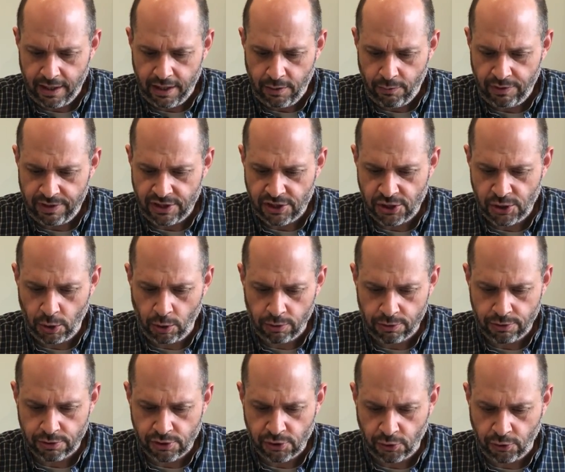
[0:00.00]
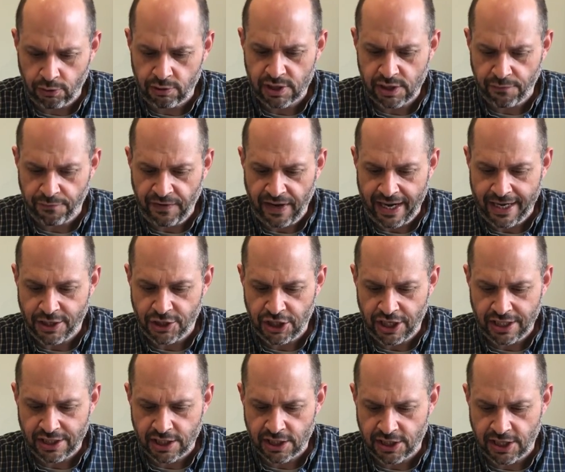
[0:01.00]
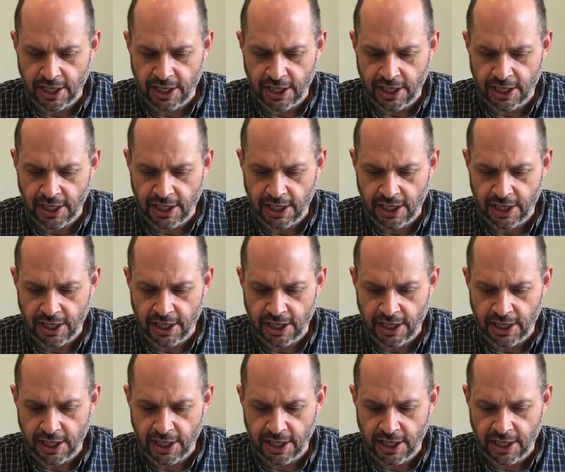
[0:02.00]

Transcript: When the soldiers crucified Jesus,